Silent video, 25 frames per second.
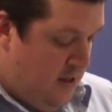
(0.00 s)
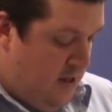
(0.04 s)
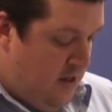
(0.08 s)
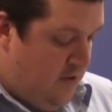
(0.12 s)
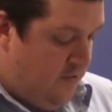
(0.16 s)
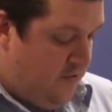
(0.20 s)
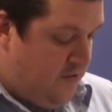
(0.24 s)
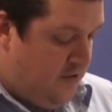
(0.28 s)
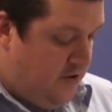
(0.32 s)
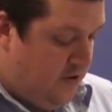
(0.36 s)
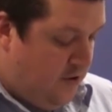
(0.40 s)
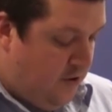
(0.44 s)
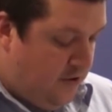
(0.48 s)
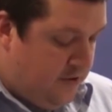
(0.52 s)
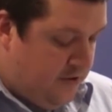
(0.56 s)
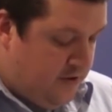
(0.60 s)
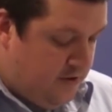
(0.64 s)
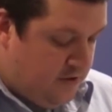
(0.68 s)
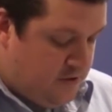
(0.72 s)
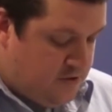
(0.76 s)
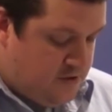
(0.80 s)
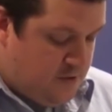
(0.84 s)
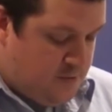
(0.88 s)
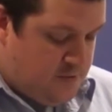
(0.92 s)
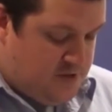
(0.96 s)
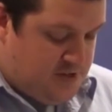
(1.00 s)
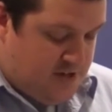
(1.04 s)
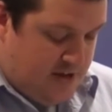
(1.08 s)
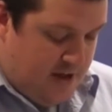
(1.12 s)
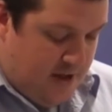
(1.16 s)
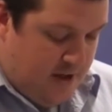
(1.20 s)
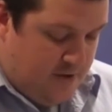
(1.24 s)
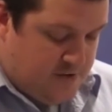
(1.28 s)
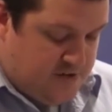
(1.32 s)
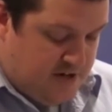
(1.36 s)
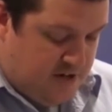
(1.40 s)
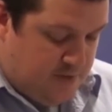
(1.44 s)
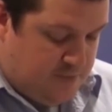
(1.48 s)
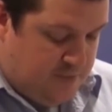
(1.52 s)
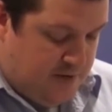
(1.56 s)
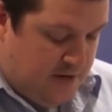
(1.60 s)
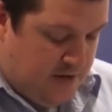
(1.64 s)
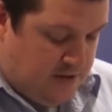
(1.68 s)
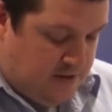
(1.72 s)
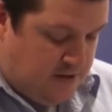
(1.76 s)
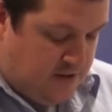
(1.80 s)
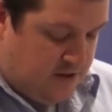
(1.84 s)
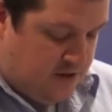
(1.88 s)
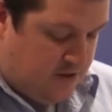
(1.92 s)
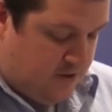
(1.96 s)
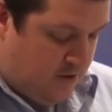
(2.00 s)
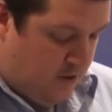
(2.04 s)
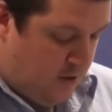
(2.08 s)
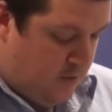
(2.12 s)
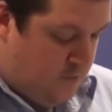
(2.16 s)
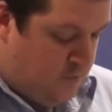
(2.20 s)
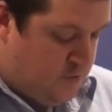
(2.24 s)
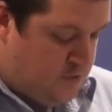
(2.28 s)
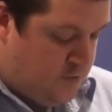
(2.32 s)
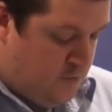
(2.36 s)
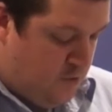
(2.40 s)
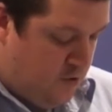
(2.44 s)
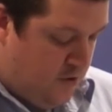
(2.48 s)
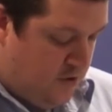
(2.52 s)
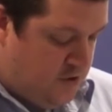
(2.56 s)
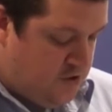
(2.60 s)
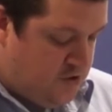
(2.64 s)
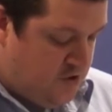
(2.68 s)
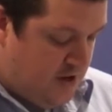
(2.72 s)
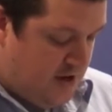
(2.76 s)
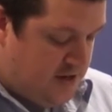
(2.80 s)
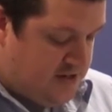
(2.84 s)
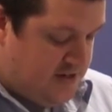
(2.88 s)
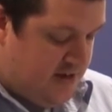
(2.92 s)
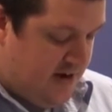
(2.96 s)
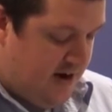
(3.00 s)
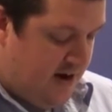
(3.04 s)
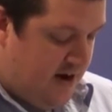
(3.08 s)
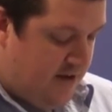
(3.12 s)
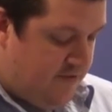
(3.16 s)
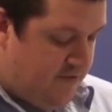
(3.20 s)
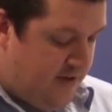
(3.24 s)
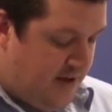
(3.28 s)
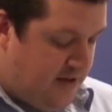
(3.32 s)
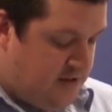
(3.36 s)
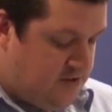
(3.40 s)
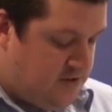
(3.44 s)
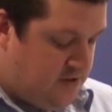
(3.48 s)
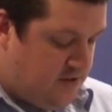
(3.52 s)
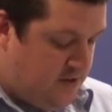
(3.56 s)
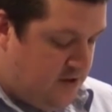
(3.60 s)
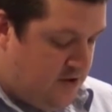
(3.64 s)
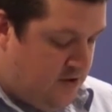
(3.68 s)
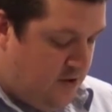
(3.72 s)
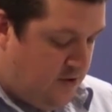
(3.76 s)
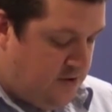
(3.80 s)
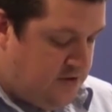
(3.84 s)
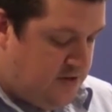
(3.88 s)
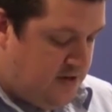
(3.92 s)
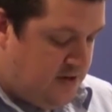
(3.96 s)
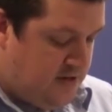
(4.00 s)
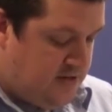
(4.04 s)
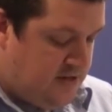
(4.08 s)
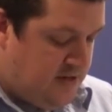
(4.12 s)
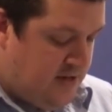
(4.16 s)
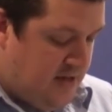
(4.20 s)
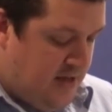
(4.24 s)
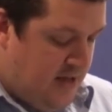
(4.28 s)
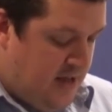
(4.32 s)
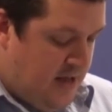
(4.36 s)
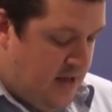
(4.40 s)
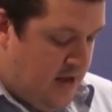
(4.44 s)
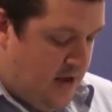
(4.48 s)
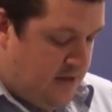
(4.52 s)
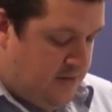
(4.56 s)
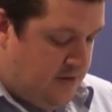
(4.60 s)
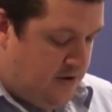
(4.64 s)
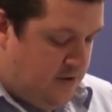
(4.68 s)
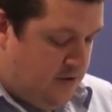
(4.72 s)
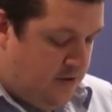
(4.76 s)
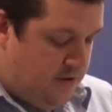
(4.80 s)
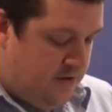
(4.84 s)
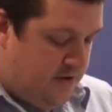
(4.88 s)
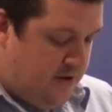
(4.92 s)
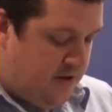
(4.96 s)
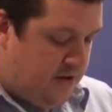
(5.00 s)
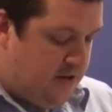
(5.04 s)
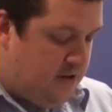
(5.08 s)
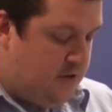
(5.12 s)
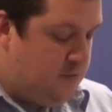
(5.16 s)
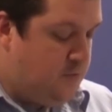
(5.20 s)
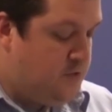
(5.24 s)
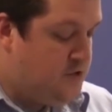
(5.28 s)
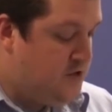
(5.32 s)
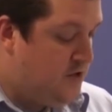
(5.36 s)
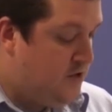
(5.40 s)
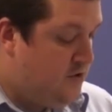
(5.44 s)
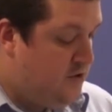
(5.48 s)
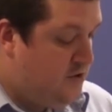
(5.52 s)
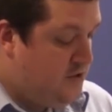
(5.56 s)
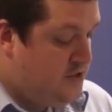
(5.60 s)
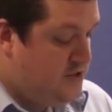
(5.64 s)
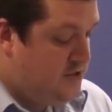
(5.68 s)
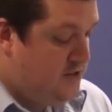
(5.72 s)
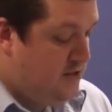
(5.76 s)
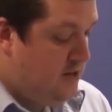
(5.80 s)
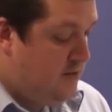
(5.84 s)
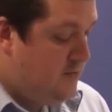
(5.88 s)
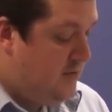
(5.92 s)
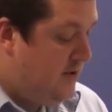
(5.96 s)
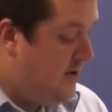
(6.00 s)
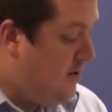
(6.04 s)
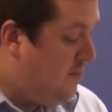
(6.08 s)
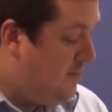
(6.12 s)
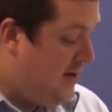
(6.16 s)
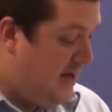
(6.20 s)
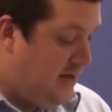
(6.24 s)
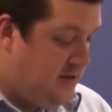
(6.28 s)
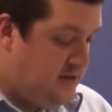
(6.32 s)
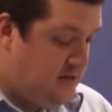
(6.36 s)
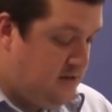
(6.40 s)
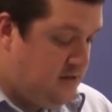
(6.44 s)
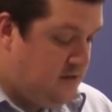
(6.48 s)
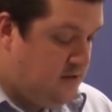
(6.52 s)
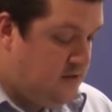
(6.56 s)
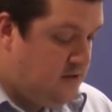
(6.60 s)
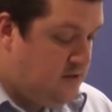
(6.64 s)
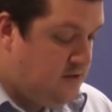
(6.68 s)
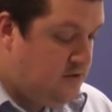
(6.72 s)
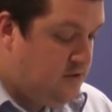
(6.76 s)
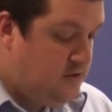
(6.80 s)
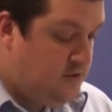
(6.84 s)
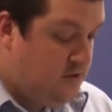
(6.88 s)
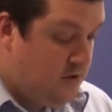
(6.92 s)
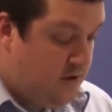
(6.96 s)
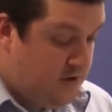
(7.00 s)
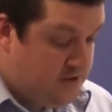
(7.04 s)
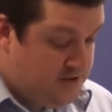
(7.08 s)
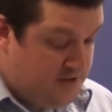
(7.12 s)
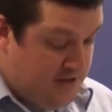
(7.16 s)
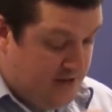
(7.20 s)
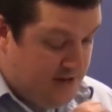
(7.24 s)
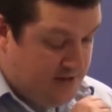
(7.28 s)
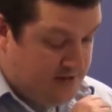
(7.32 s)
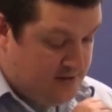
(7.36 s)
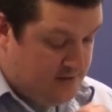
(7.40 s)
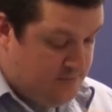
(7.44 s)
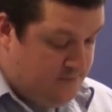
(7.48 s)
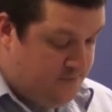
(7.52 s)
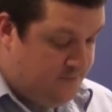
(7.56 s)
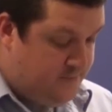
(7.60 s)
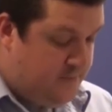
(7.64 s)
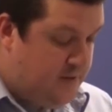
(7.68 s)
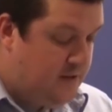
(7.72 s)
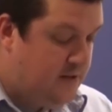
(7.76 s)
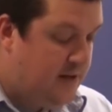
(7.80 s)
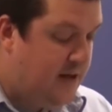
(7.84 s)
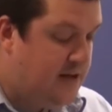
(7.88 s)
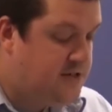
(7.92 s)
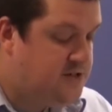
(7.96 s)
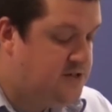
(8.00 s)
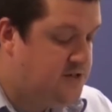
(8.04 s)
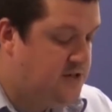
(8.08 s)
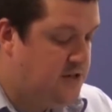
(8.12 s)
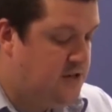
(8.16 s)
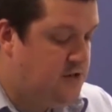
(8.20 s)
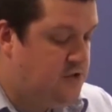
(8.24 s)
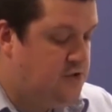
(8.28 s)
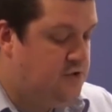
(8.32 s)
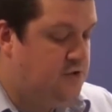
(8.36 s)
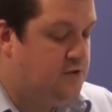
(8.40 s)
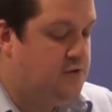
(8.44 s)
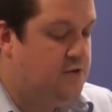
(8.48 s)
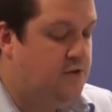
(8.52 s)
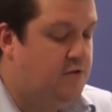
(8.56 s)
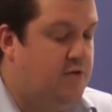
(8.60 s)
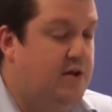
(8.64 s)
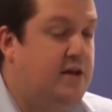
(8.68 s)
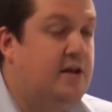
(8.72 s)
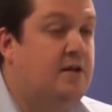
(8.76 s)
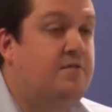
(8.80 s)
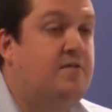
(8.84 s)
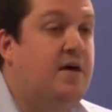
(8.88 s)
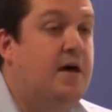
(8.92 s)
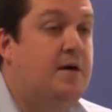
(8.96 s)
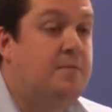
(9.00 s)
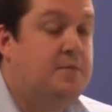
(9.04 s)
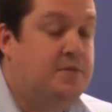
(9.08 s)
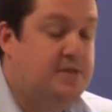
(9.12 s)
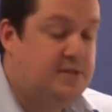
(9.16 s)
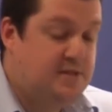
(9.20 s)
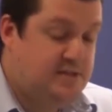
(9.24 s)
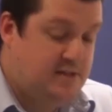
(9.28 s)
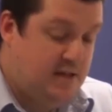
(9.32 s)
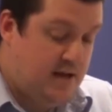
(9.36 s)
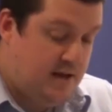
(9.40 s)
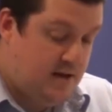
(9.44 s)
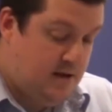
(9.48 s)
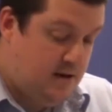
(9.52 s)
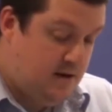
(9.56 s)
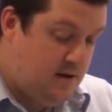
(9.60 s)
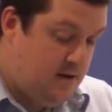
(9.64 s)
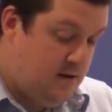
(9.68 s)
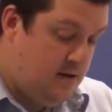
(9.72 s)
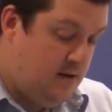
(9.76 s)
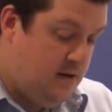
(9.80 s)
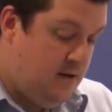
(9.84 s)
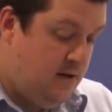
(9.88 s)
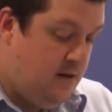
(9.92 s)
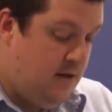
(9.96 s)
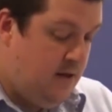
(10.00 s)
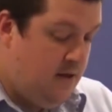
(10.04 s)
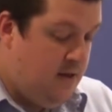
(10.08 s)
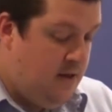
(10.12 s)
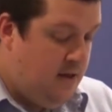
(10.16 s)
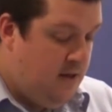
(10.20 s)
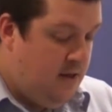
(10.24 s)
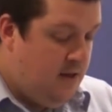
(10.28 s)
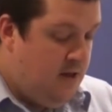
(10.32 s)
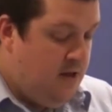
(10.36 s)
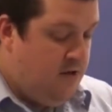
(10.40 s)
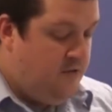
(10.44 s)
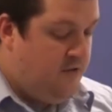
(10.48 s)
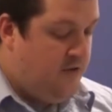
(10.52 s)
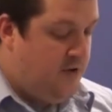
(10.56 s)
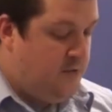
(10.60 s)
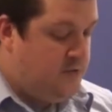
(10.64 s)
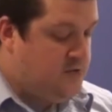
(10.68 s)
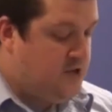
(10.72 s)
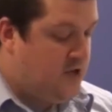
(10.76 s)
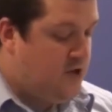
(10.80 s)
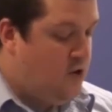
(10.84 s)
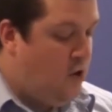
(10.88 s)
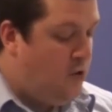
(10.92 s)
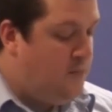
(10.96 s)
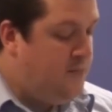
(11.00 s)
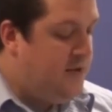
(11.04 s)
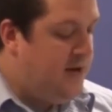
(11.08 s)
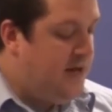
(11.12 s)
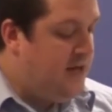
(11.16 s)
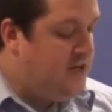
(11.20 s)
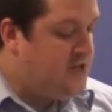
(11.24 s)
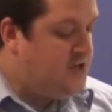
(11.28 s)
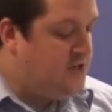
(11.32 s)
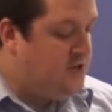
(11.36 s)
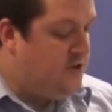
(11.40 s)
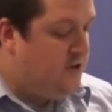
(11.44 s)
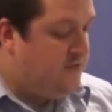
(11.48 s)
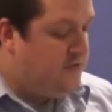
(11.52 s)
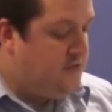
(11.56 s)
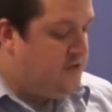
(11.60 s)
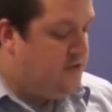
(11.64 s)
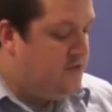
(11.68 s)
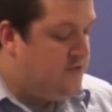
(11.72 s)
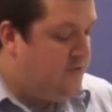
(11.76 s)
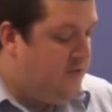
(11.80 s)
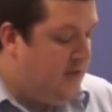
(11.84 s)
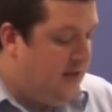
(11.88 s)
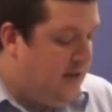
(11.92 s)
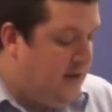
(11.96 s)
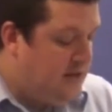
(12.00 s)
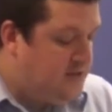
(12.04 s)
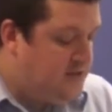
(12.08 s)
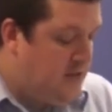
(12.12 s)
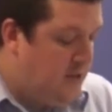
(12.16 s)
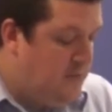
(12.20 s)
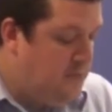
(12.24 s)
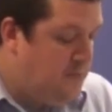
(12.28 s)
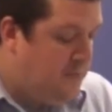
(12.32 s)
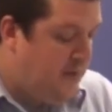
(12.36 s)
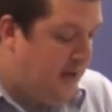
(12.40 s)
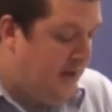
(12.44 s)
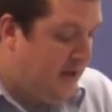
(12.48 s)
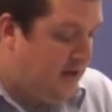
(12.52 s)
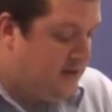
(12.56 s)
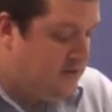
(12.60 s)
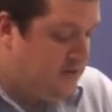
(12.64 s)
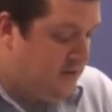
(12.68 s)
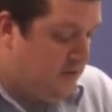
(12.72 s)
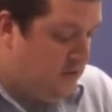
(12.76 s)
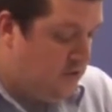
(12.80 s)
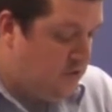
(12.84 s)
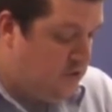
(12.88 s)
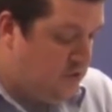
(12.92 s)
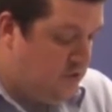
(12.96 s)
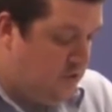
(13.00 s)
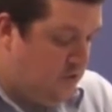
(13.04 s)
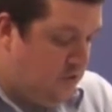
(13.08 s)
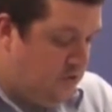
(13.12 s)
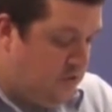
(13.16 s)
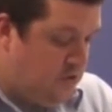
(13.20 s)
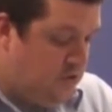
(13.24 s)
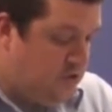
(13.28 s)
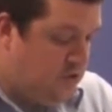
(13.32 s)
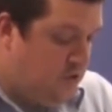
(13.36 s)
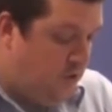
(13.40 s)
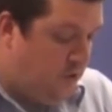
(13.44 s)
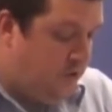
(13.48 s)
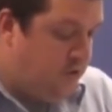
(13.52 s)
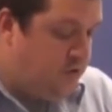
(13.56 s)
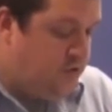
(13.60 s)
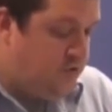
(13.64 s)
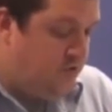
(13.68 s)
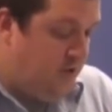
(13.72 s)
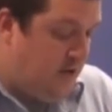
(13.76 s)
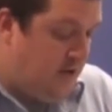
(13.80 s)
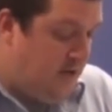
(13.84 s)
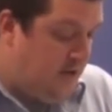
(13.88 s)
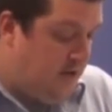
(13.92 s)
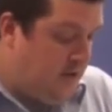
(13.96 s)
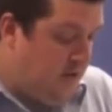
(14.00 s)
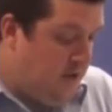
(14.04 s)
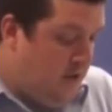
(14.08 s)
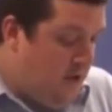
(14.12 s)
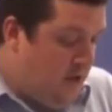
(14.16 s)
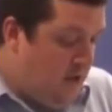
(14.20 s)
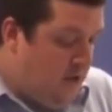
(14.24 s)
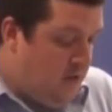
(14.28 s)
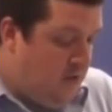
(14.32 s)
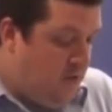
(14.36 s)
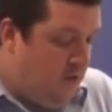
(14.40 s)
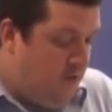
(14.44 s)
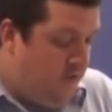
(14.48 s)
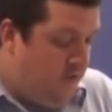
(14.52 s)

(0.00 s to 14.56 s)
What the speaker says: For the Northerners themselves, it appeared that the Crown was more interested in events on the continent, and that Northern England was increasingly being abandoned to a state last seen during the reign of Edward II. For it was the combination of these various impacts that ensured that Scottish raiding, though